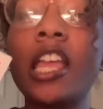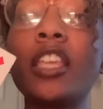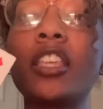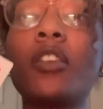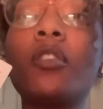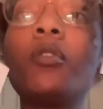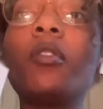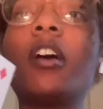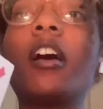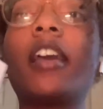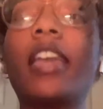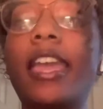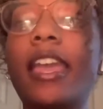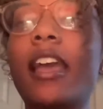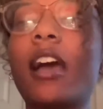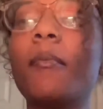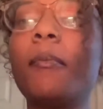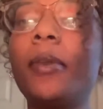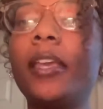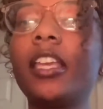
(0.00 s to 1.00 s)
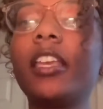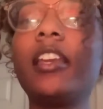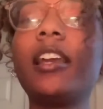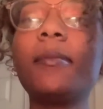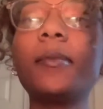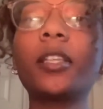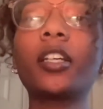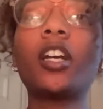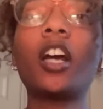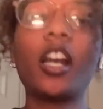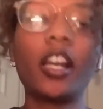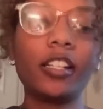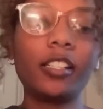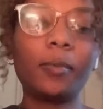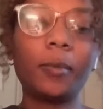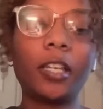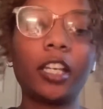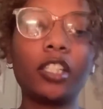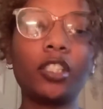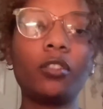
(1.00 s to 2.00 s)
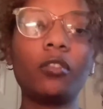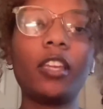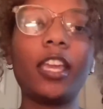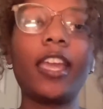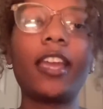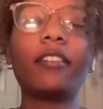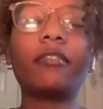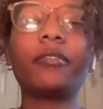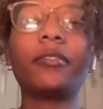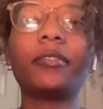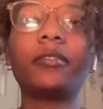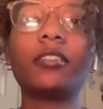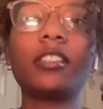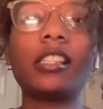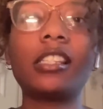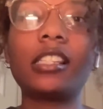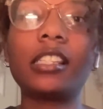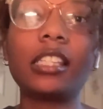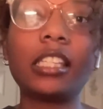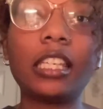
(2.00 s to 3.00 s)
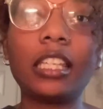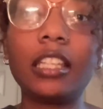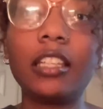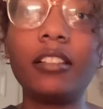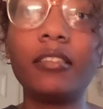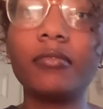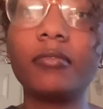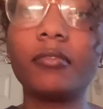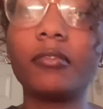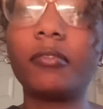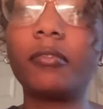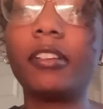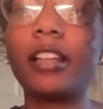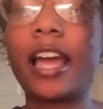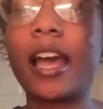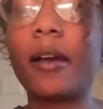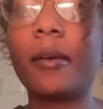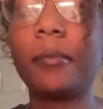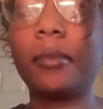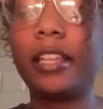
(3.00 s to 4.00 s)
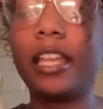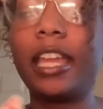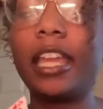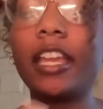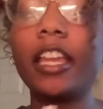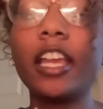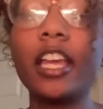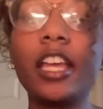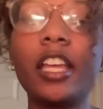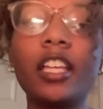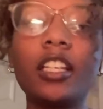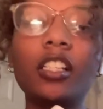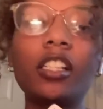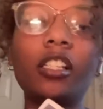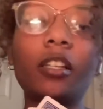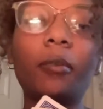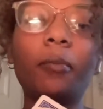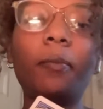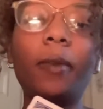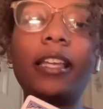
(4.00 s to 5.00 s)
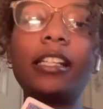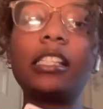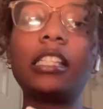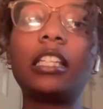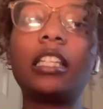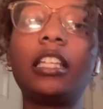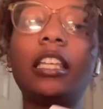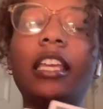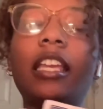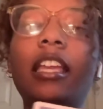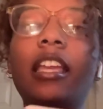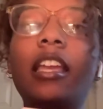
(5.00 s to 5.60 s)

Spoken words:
Okay, I'm picking up the cards because you can't see how I'm playing. So basically,